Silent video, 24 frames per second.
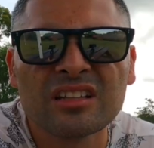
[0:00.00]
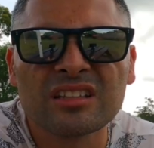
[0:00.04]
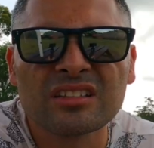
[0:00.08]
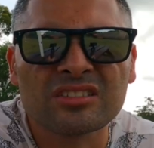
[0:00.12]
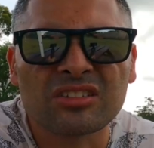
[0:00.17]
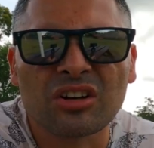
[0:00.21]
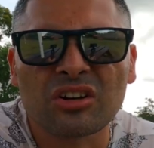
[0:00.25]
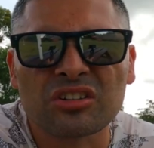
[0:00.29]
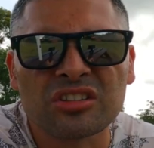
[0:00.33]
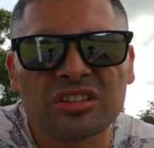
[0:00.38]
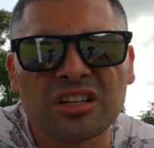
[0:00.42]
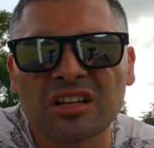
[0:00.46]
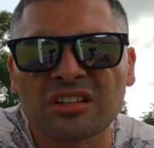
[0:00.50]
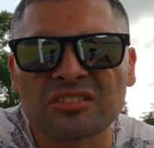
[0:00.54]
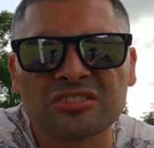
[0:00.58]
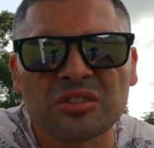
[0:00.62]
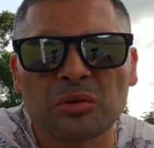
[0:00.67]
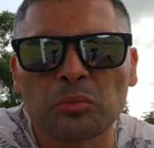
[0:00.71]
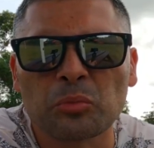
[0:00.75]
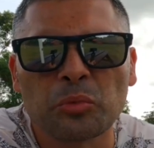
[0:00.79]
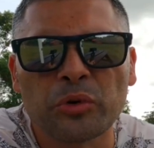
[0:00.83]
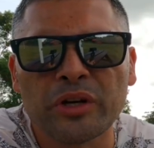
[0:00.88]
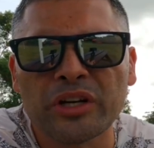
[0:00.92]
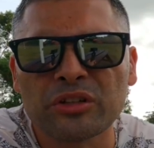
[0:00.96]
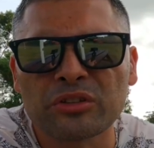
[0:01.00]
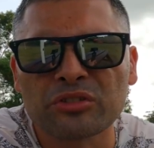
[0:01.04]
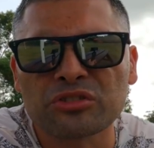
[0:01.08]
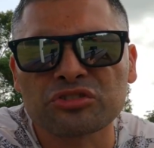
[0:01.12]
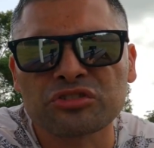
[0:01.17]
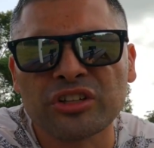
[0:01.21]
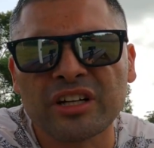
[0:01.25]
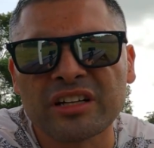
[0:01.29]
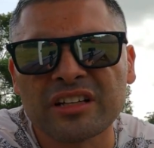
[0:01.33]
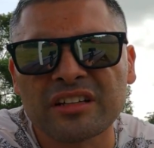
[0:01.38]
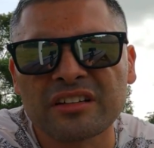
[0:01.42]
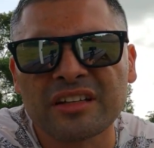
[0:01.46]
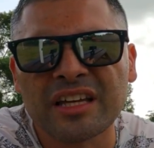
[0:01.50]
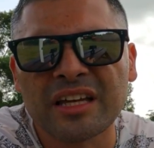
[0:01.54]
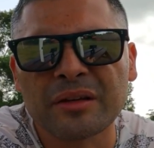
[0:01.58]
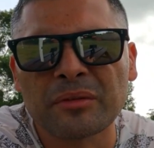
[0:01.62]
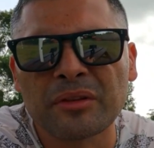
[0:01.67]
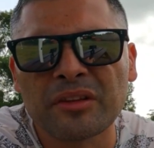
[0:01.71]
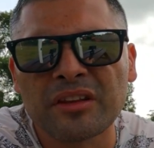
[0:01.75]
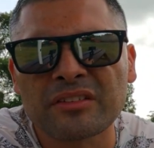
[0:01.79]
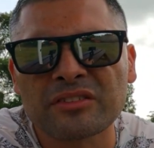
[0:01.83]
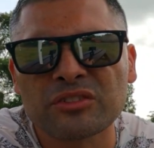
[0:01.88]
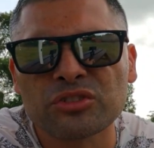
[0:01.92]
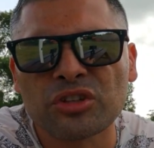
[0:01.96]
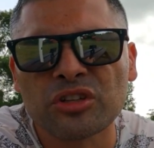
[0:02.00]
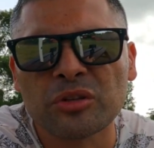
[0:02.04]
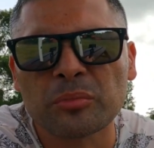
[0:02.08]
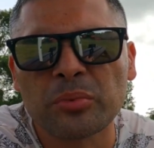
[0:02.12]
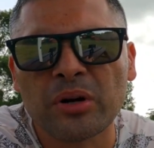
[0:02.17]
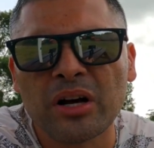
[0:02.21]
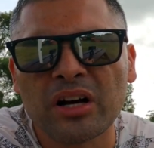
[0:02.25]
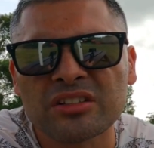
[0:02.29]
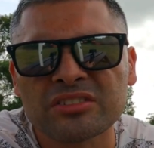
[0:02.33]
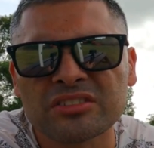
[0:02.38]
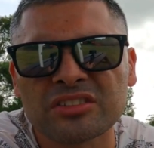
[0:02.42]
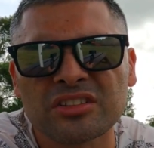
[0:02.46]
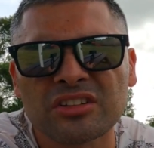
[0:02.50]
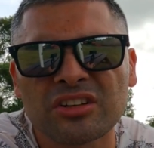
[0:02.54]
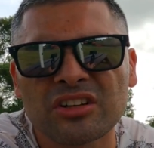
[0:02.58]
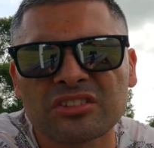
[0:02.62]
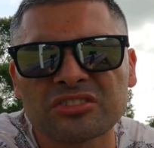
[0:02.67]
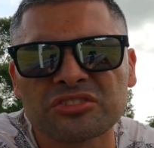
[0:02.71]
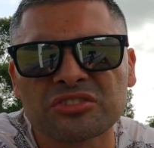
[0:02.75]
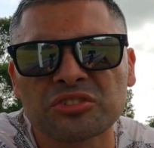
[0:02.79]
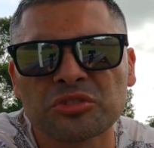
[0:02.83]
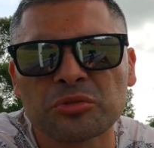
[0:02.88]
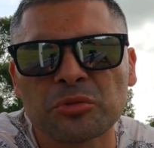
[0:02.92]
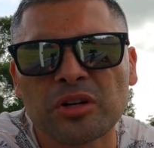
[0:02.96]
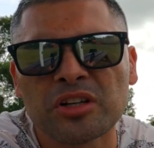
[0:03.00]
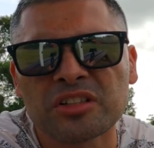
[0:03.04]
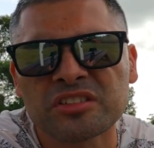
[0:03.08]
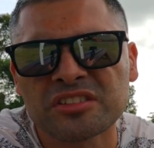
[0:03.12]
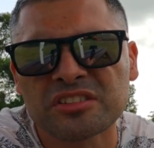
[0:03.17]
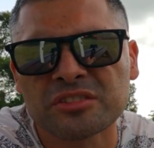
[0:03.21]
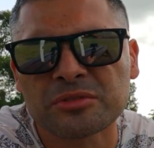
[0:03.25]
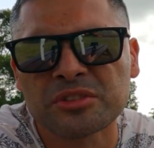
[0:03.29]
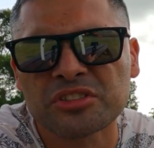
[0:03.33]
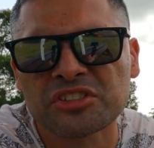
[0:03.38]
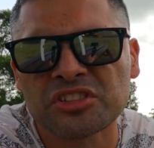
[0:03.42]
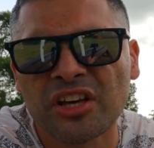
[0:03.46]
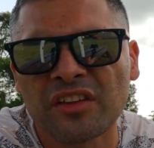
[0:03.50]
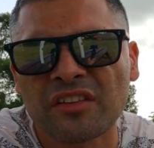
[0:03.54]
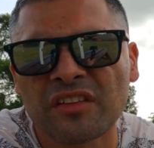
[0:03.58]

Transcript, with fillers: It's got some weird Australian name that they're trying to bastardise two words into each